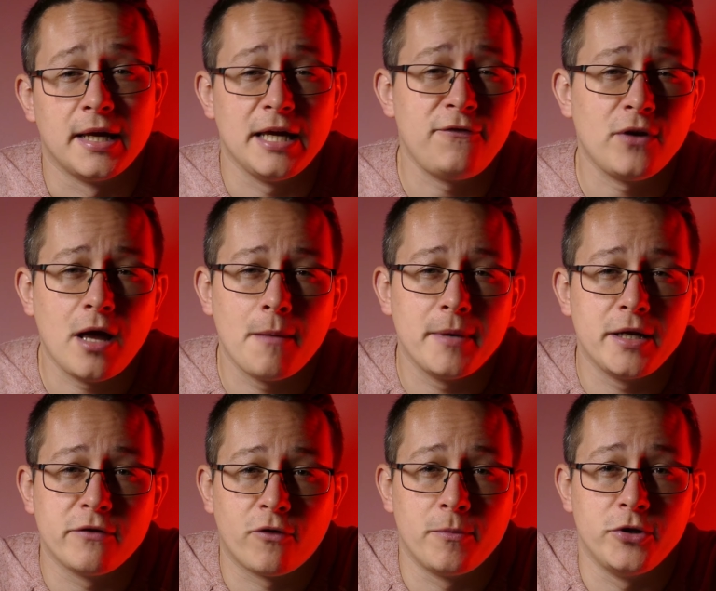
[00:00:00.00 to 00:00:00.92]
If you're like me
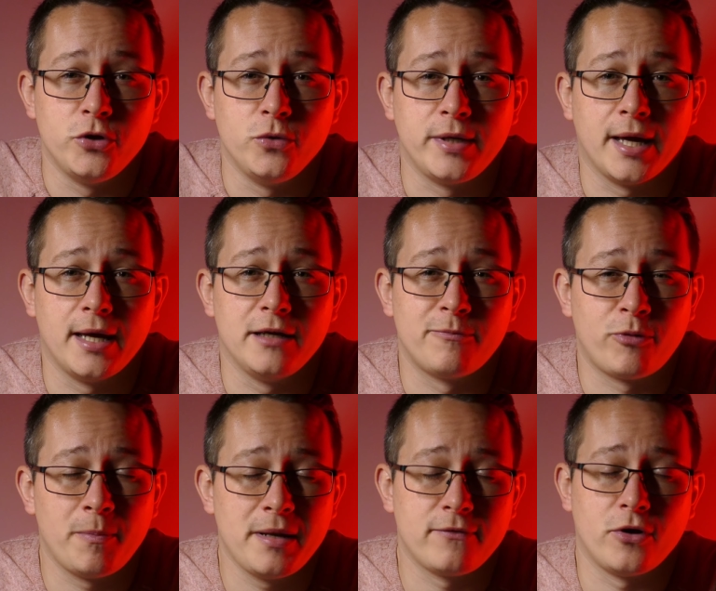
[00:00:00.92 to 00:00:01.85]
and you're from the UK, you've
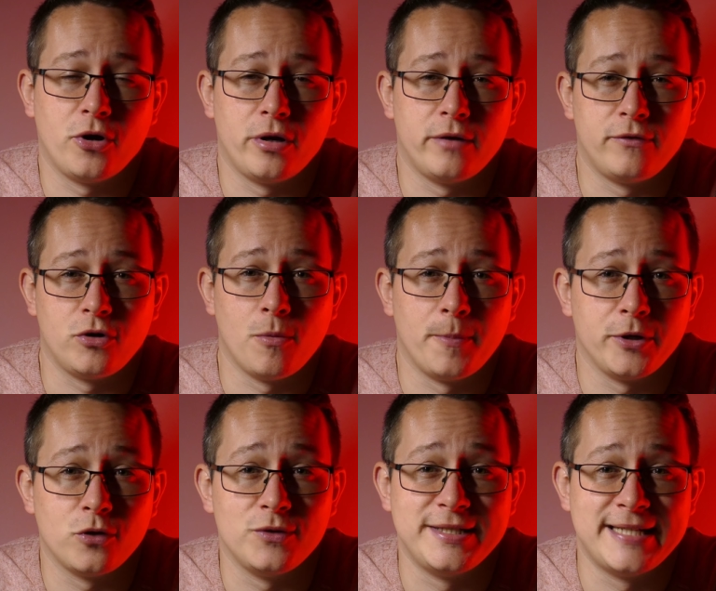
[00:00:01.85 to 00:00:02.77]
probably never heard of a company
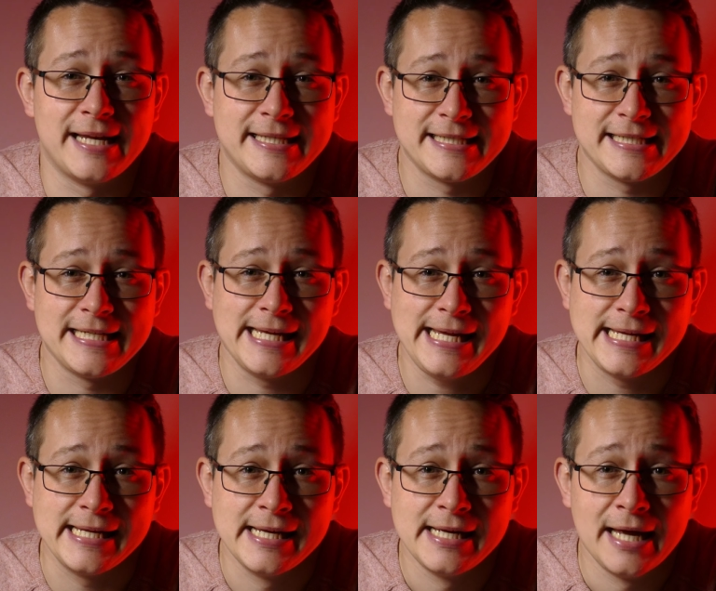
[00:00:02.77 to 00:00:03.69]
called
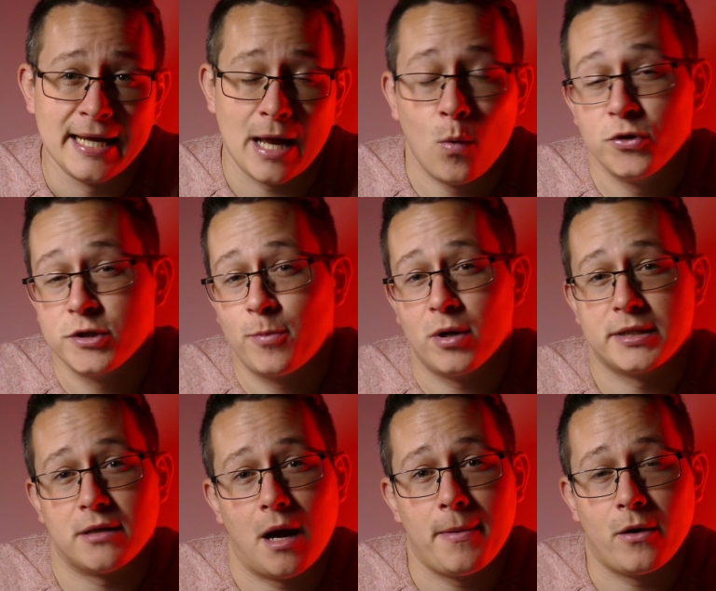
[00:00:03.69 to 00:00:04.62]
ZTE. Now, once upon a
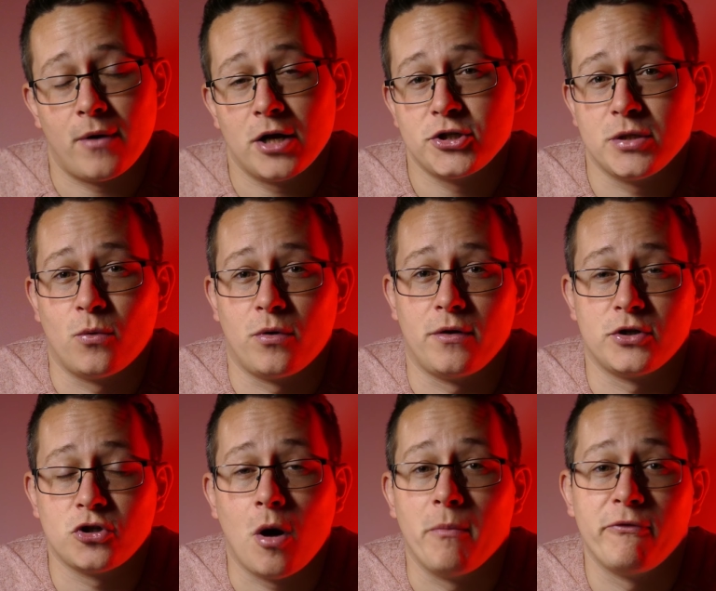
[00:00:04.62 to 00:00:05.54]
time, they were actually one of the
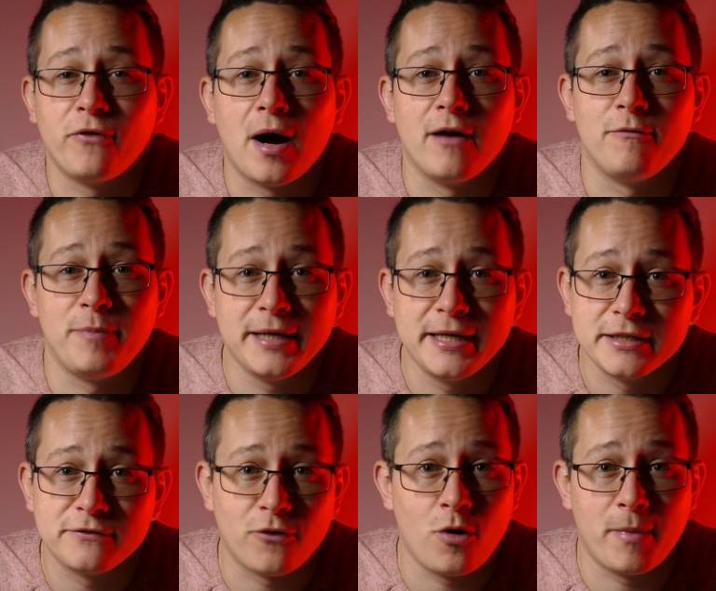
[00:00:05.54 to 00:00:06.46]
top 5
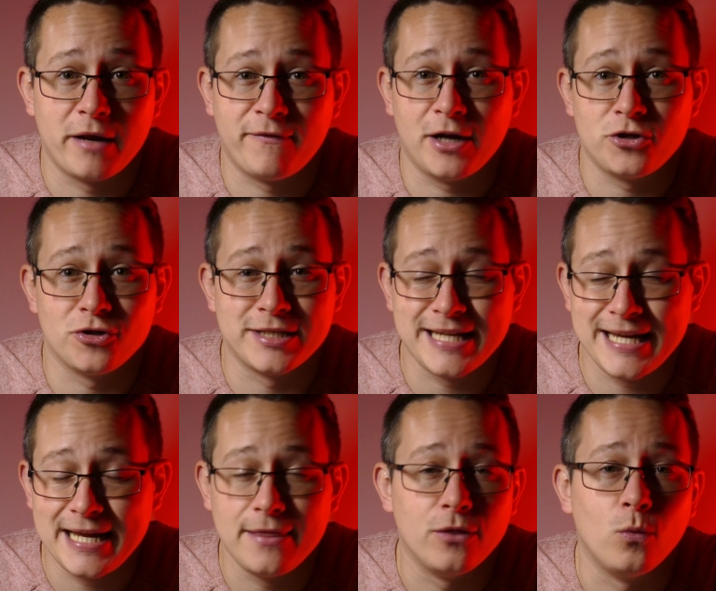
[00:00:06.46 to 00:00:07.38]
biggest phone manufacturers
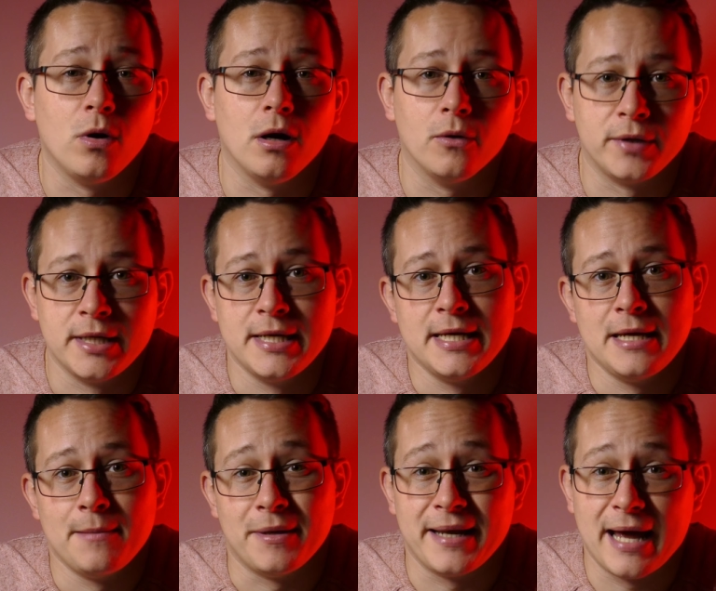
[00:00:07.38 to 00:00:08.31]
in the world.
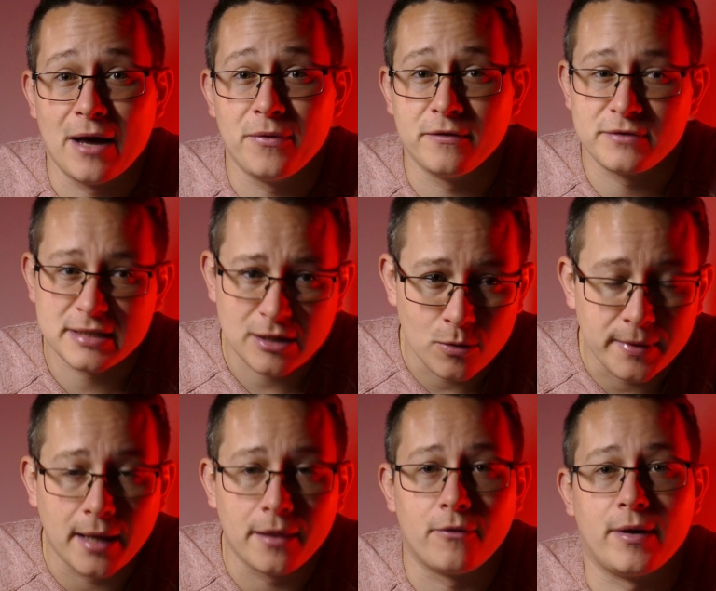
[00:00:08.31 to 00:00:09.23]
But now they've sloped
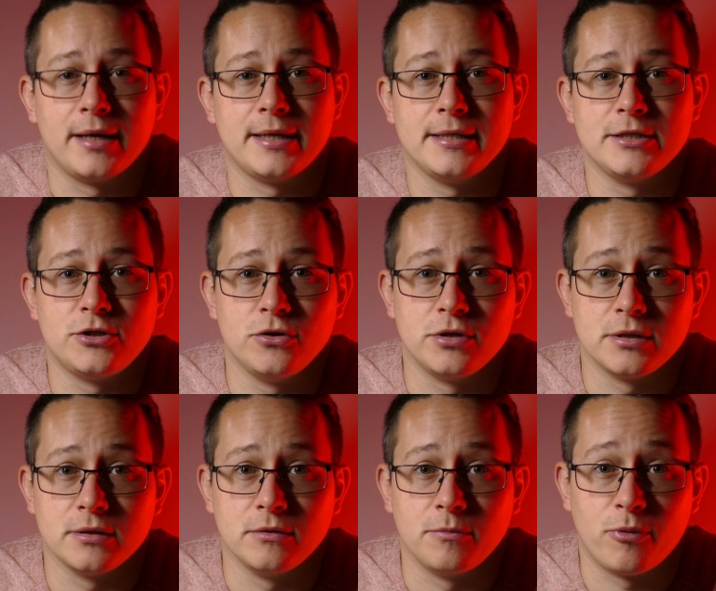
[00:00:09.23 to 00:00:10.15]
down the rankings due
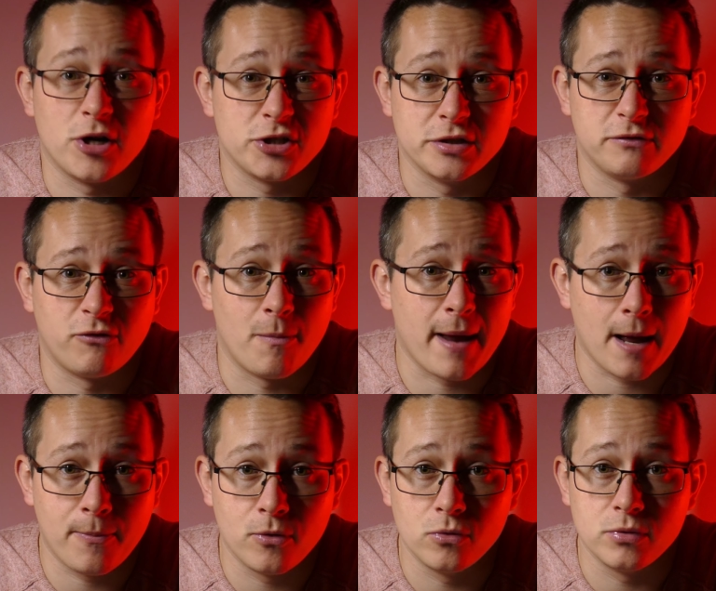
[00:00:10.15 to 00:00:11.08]
to pressures from
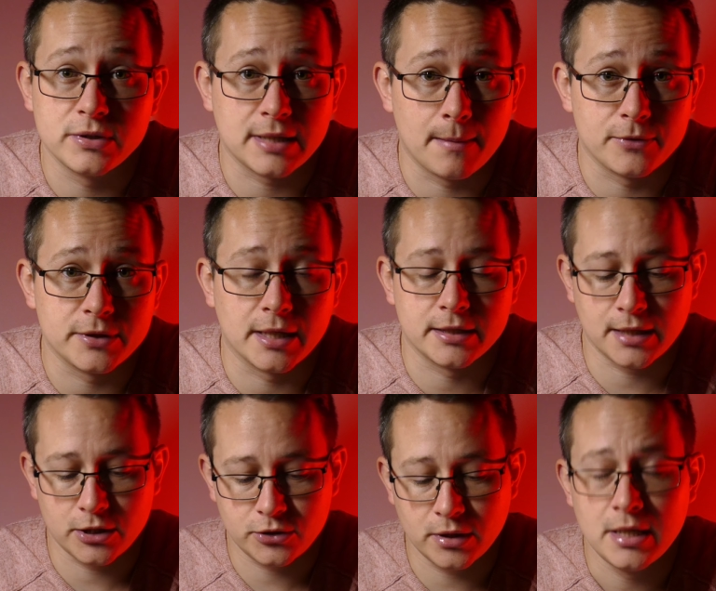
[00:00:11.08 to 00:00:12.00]
Apple, Samsung,
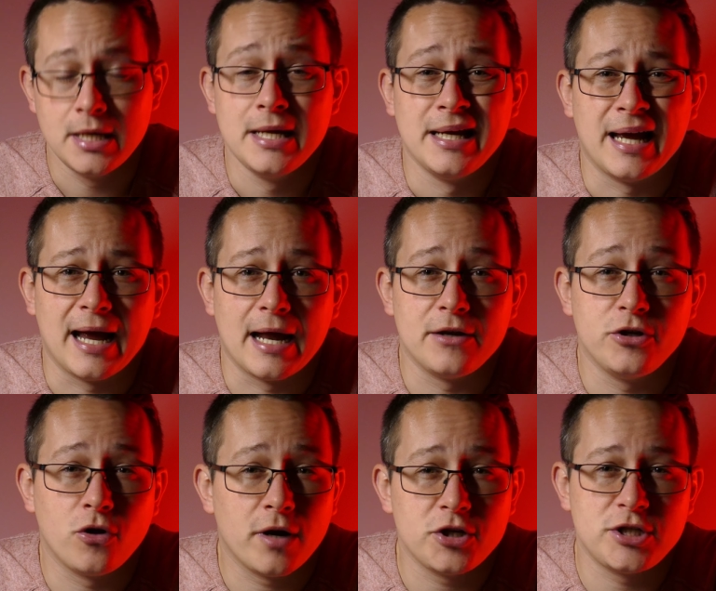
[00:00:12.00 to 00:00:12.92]
etc. And
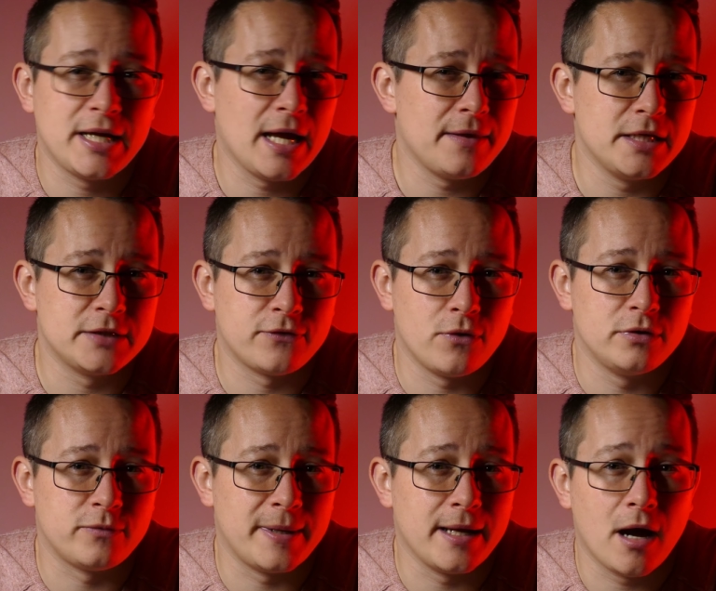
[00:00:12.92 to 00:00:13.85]
you can't actually get these
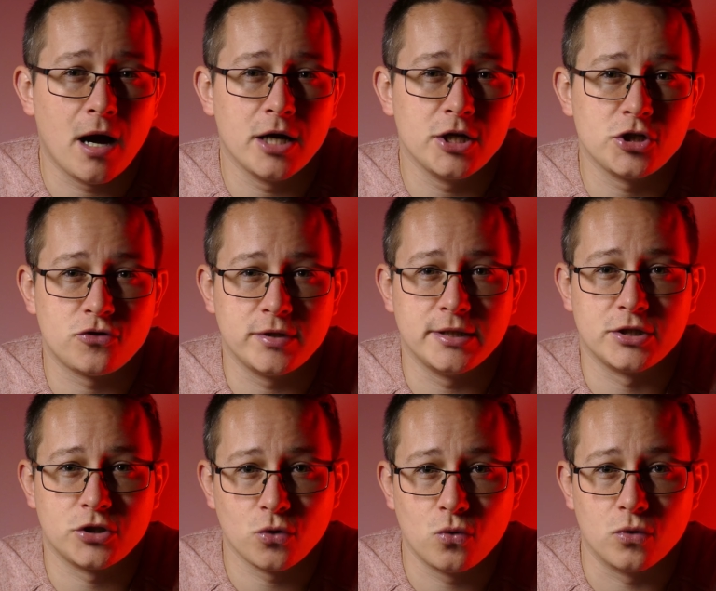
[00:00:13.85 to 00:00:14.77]
phones from any high street
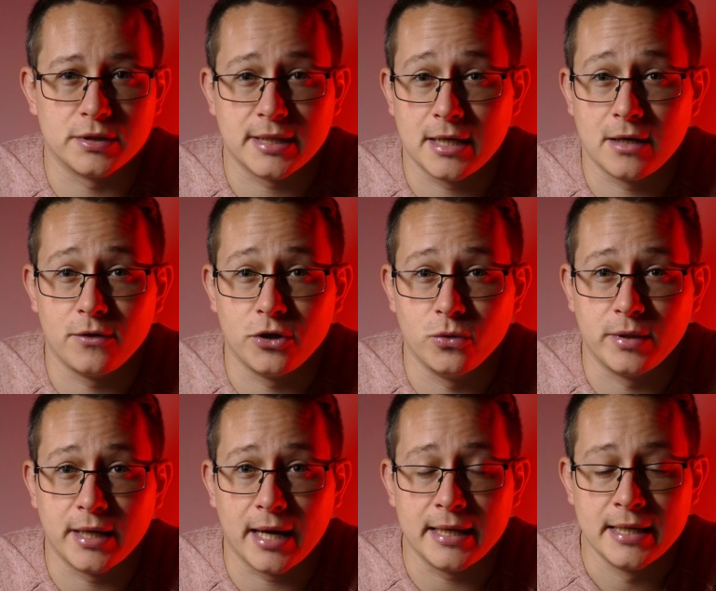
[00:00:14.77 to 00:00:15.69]
stores here in the
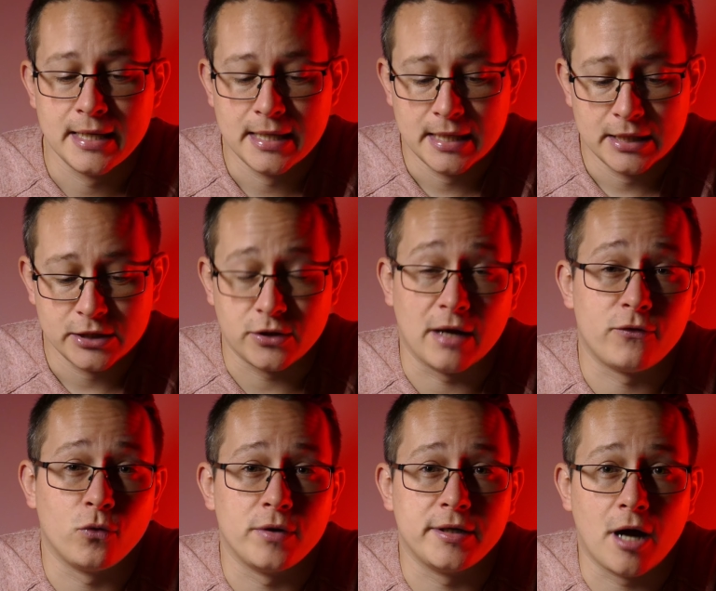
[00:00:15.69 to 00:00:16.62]
UK. So you have
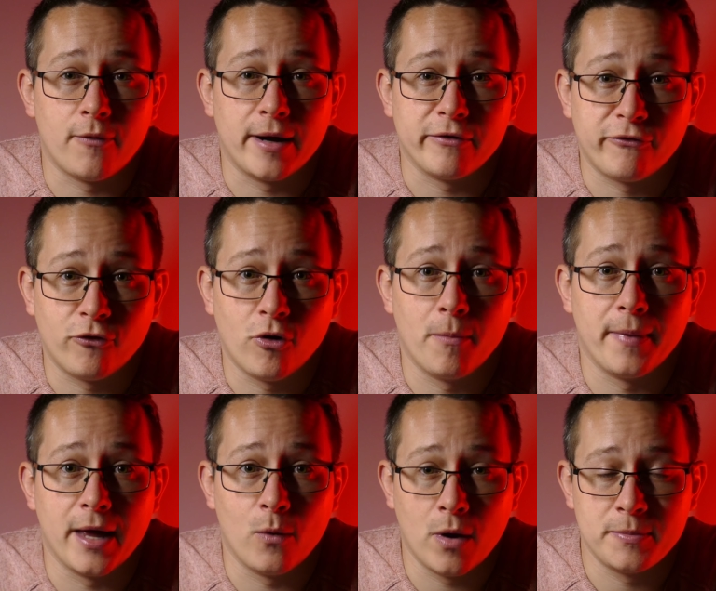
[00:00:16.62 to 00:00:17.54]
to order it direct from
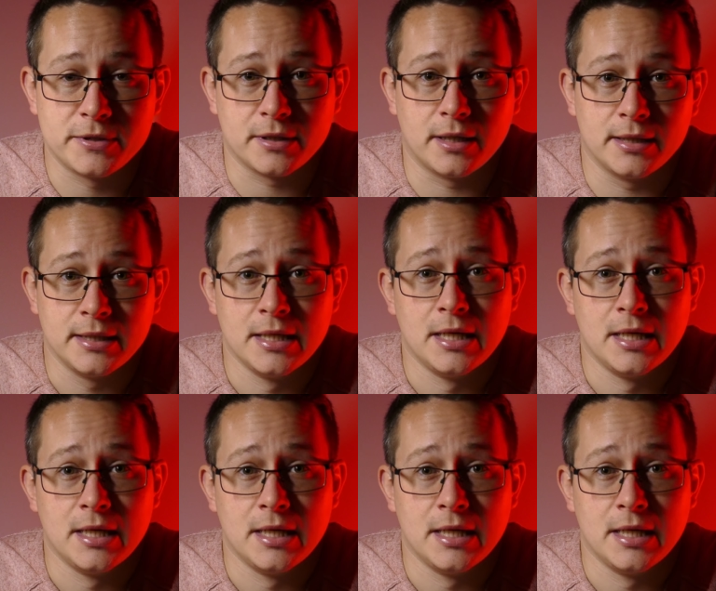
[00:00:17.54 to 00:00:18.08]
their website.